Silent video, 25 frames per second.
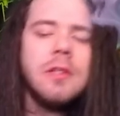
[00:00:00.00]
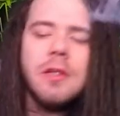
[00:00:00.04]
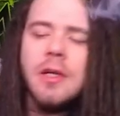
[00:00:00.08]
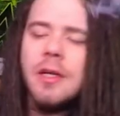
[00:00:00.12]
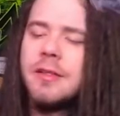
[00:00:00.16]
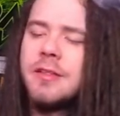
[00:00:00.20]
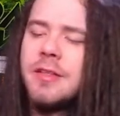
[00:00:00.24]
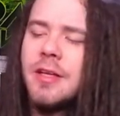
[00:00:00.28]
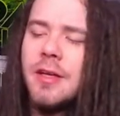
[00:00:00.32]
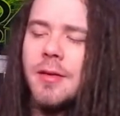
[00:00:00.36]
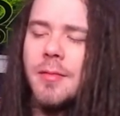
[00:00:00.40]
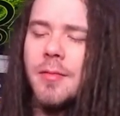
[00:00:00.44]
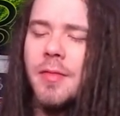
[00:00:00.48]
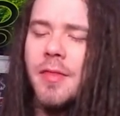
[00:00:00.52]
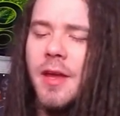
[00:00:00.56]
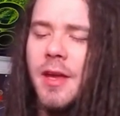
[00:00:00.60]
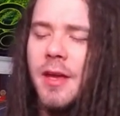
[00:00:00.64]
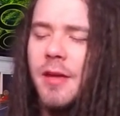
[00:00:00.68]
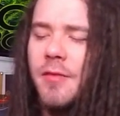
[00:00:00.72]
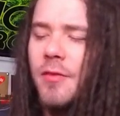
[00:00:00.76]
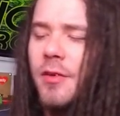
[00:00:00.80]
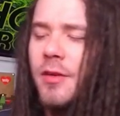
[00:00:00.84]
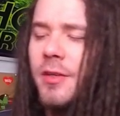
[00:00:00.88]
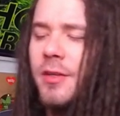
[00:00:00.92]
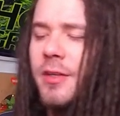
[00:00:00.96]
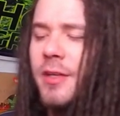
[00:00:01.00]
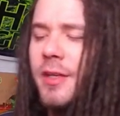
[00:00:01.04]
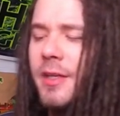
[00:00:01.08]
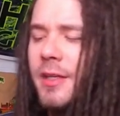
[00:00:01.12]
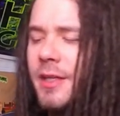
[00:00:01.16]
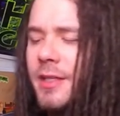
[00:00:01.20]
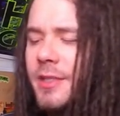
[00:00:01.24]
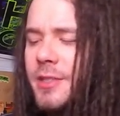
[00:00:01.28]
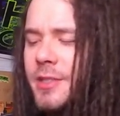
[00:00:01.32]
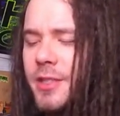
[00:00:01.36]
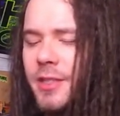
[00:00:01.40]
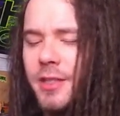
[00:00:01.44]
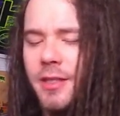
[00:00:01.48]
They tell thank you for hooking
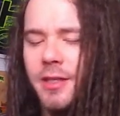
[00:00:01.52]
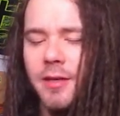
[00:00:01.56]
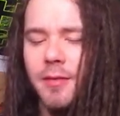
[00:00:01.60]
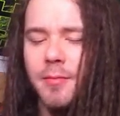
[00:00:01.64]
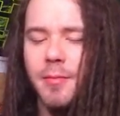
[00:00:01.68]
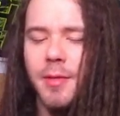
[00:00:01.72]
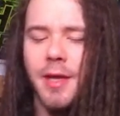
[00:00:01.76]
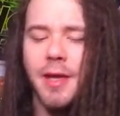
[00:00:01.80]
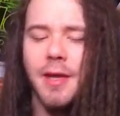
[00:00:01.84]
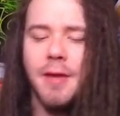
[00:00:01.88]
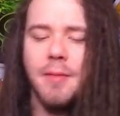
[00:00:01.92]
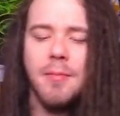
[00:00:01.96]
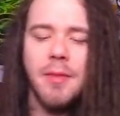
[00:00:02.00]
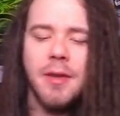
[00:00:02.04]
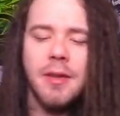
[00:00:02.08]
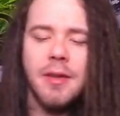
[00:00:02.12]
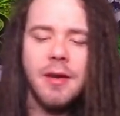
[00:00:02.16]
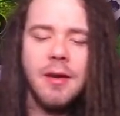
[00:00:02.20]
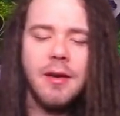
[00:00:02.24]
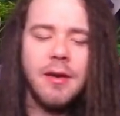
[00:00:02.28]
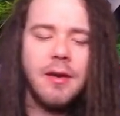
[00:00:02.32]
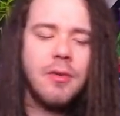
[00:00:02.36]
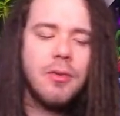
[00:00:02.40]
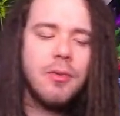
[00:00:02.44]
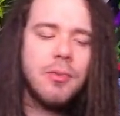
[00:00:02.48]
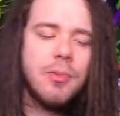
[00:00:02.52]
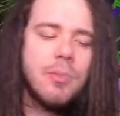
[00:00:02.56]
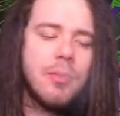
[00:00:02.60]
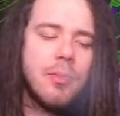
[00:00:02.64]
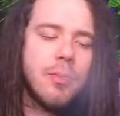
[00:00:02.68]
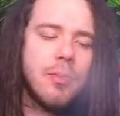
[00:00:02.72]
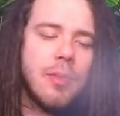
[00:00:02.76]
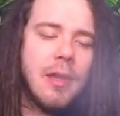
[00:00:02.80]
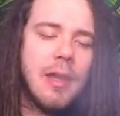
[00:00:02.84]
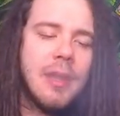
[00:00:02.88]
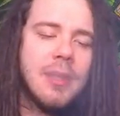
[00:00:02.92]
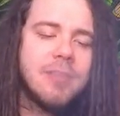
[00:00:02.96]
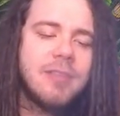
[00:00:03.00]
that shit up, man. But uh,
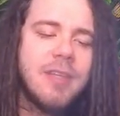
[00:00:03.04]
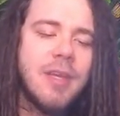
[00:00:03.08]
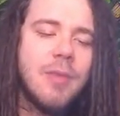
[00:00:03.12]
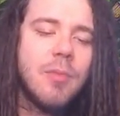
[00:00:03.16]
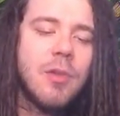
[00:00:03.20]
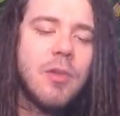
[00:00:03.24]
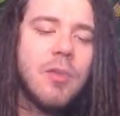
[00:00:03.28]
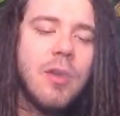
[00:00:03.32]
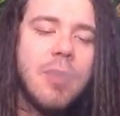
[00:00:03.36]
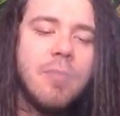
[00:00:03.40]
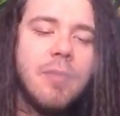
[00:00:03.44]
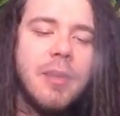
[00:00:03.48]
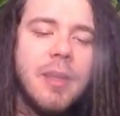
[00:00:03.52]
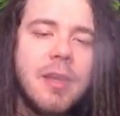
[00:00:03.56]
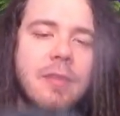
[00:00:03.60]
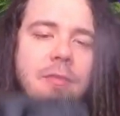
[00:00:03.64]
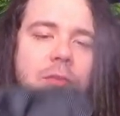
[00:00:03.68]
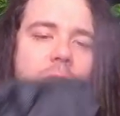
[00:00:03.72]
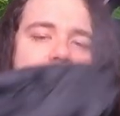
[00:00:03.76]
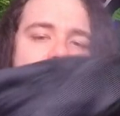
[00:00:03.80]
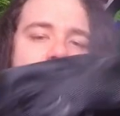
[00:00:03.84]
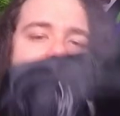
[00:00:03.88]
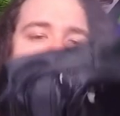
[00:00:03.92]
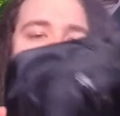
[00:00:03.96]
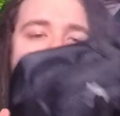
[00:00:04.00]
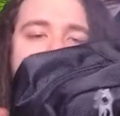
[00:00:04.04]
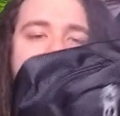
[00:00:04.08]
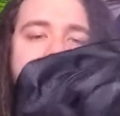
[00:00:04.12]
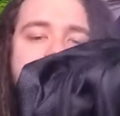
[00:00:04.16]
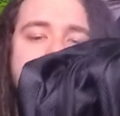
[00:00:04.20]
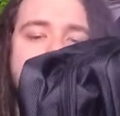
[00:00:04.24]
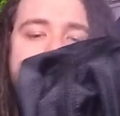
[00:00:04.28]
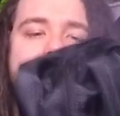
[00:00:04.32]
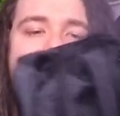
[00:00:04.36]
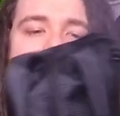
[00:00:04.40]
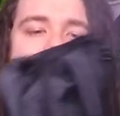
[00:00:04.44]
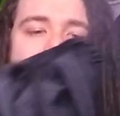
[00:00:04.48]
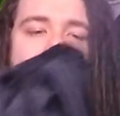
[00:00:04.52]
like I said, we're gonna have a giveaway with this
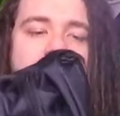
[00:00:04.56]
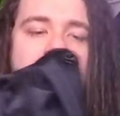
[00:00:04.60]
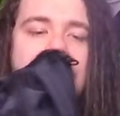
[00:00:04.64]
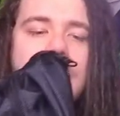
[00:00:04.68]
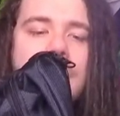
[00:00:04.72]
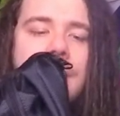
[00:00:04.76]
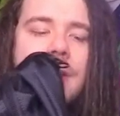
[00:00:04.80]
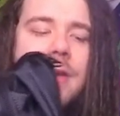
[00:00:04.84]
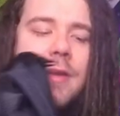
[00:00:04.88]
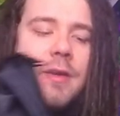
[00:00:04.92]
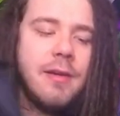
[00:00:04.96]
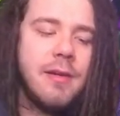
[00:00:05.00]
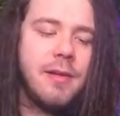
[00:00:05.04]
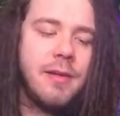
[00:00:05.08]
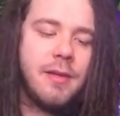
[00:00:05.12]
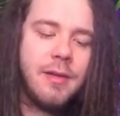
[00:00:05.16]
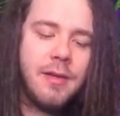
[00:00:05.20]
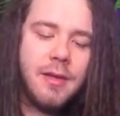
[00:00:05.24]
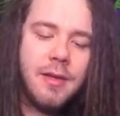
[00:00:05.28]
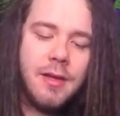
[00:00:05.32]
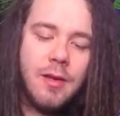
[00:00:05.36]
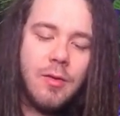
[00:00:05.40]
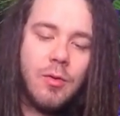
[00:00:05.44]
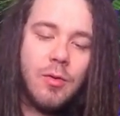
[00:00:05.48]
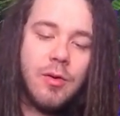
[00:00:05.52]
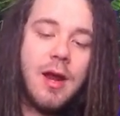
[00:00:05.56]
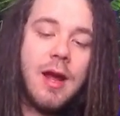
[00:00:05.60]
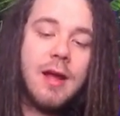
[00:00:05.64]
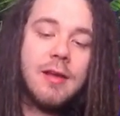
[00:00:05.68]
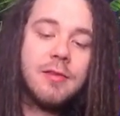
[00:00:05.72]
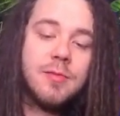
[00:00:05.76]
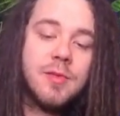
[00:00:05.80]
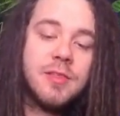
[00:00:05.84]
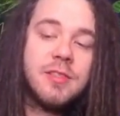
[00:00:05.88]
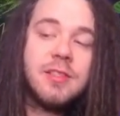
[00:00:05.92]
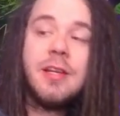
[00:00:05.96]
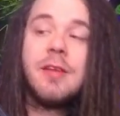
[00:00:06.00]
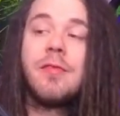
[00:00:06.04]
bag right here. Well, not
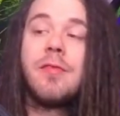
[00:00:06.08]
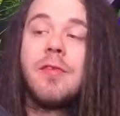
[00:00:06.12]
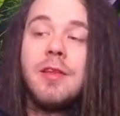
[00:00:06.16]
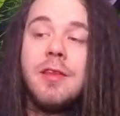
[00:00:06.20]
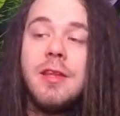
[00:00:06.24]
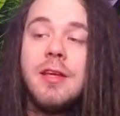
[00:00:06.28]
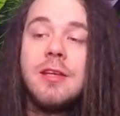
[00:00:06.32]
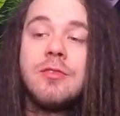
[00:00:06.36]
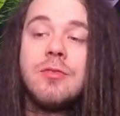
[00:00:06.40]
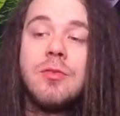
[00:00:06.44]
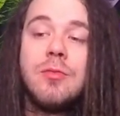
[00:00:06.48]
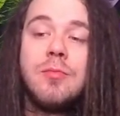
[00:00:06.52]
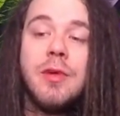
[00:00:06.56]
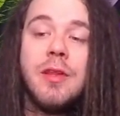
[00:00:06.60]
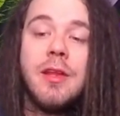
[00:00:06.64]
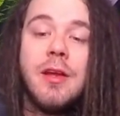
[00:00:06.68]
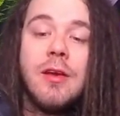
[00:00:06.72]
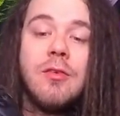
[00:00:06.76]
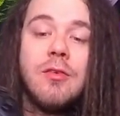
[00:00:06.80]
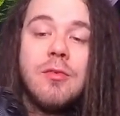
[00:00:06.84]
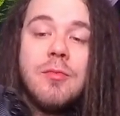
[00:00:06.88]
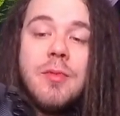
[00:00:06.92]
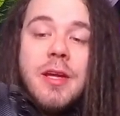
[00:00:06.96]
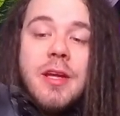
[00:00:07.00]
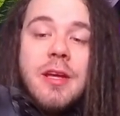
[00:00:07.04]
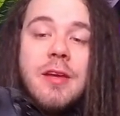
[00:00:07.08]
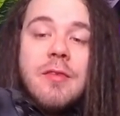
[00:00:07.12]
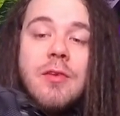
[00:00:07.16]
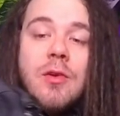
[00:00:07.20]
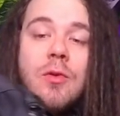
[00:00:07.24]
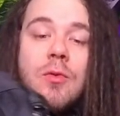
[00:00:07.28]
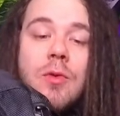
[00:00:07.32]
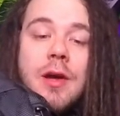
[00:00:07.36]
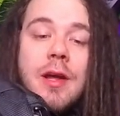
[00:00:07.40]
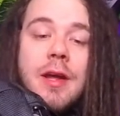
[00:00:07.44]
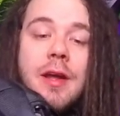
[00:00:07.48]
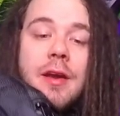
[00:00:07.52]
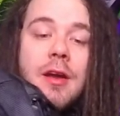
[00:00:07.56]
specifically this one, but they're gonna be giving
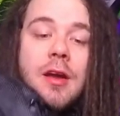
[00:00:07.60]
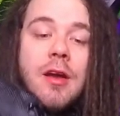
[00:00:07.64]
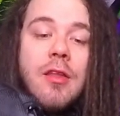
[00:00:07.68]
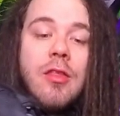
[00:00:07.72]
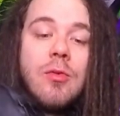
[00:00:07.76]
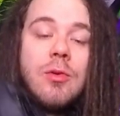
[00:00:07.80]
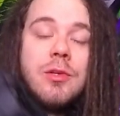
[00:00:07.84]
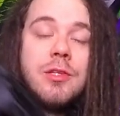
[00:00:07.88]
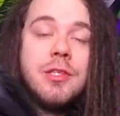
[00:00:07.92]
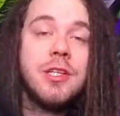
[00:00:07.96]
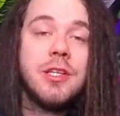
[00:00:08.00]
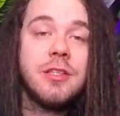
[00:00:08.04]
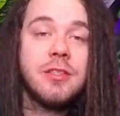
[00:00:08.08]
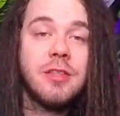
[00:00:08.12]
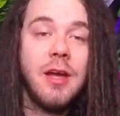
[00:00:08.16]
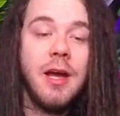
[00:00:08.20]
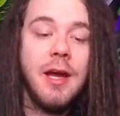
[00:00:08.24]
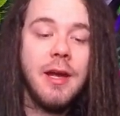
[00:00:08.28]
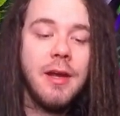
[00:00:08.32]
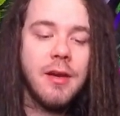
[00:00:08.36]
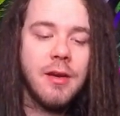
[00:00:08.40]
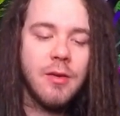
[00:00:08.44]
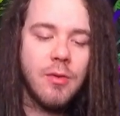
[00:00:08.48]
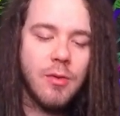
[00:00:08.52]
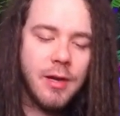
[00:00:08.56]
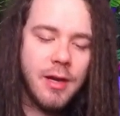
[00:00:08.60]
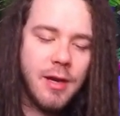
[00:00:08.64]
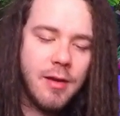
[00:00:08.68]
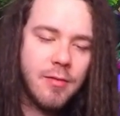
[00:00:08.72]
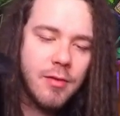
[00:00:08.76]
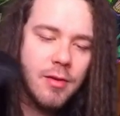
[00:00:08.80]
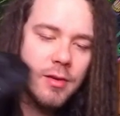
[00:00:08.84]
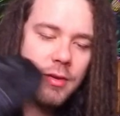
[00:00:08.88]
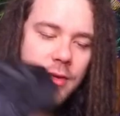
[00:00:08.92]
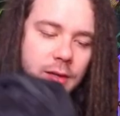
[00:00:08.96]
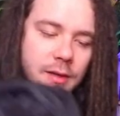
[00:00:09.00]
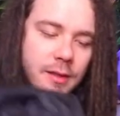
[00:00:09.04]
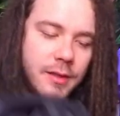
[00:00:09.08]
away another one just like it or
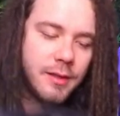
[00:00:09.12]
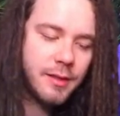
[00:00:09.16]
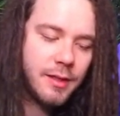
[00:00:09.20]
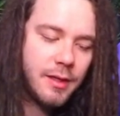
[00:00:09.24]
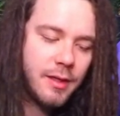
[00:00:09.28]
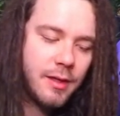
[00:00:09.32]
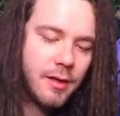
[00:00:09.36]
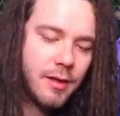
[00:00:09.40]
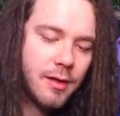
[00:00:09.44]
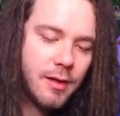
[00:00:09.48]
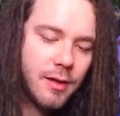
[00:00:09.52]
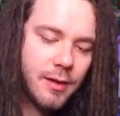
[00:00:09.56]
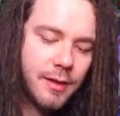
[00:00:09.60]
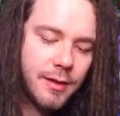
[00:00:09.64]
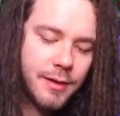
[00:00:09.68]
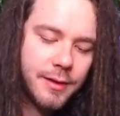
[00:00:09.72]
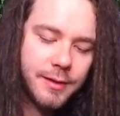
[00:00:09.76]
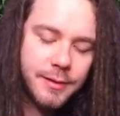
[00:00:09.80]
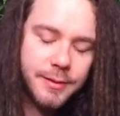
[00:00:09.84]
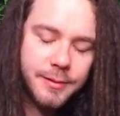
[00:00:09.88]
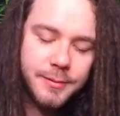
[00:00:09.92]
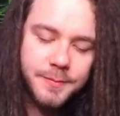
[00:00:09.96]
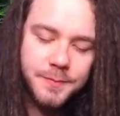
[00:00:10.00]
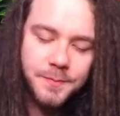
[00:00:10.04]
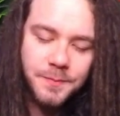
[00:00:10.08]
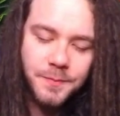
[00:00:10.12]
whatever. Uh,